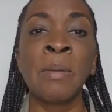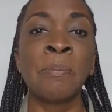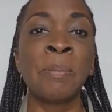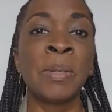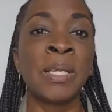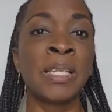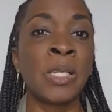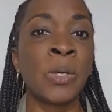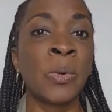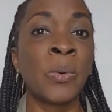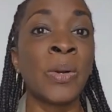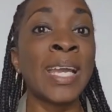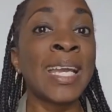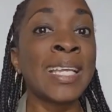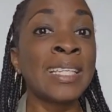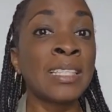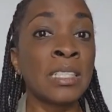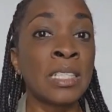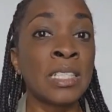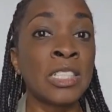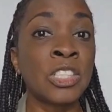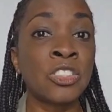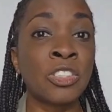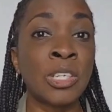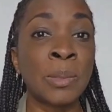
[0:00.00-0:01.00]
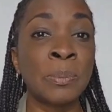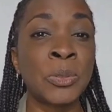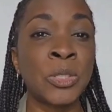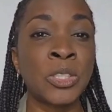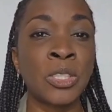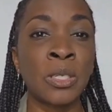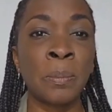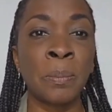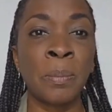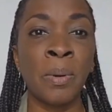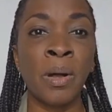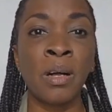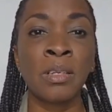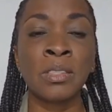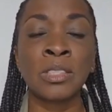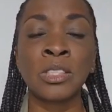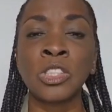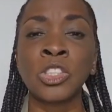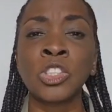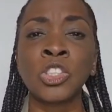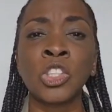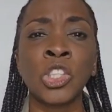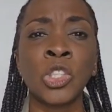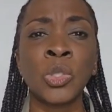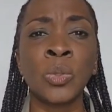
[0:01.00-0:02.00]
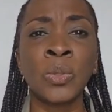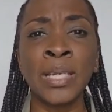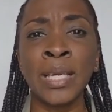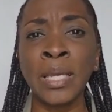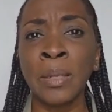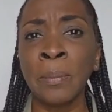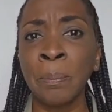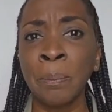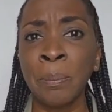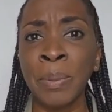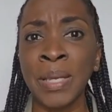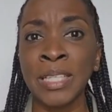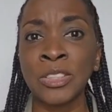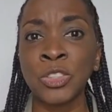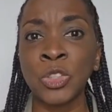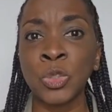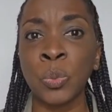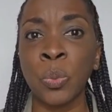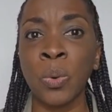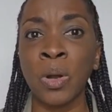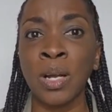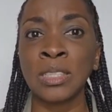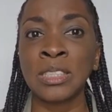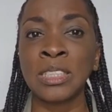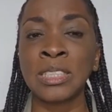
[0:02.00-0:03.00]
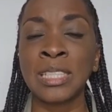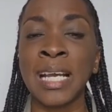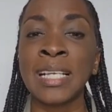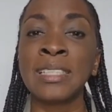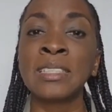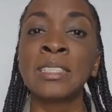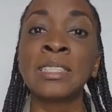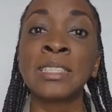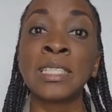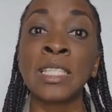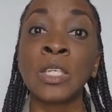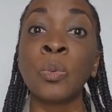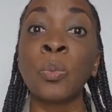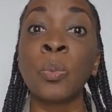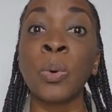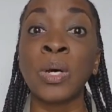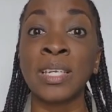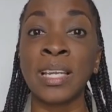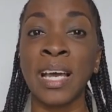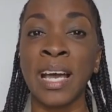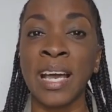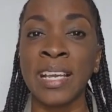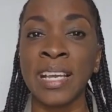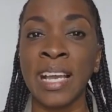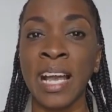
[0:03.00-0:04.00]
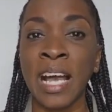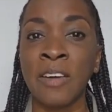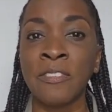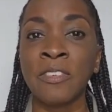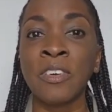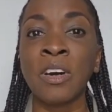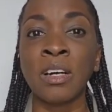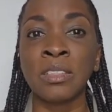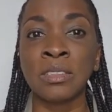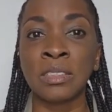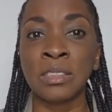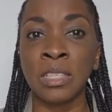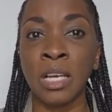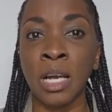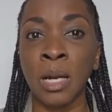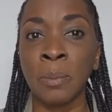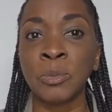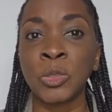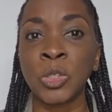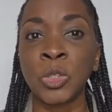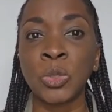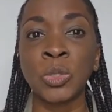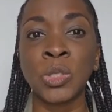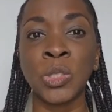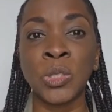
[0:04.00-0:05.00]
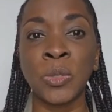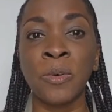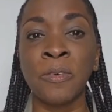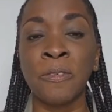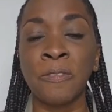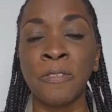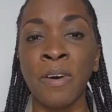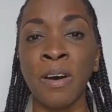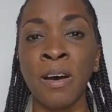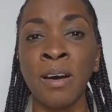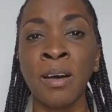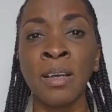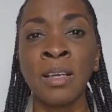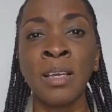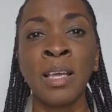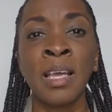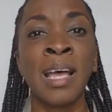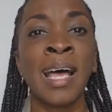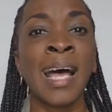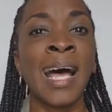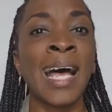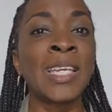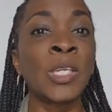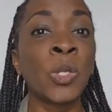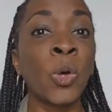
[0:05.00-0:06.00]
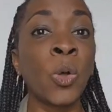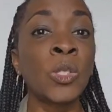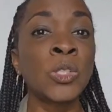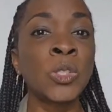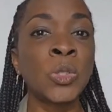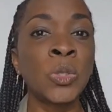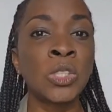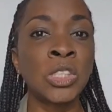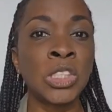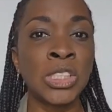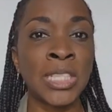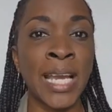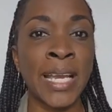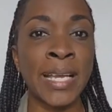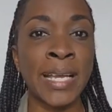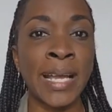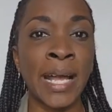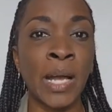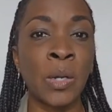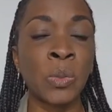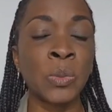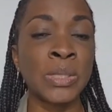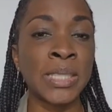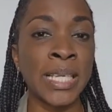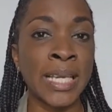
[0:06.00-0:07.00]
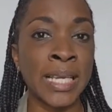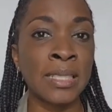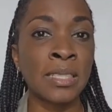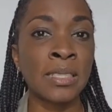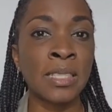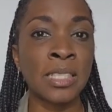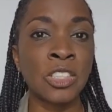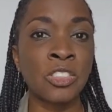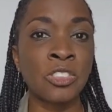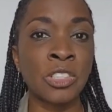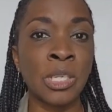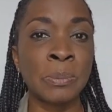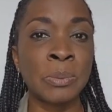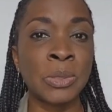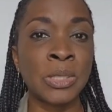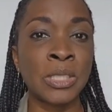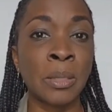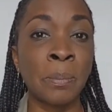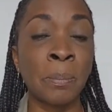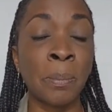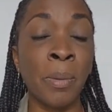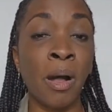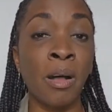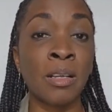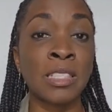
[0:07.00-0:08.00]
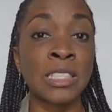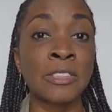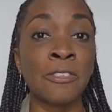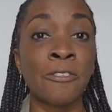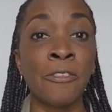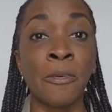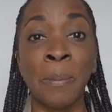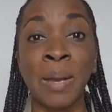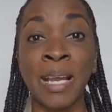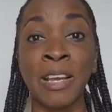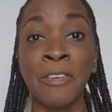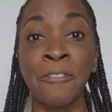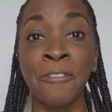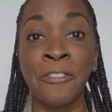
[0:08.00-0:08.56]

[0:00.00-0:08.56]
below in the description box. So you can binge watch and see what I have gotten up to so far. And also check out in the description box for my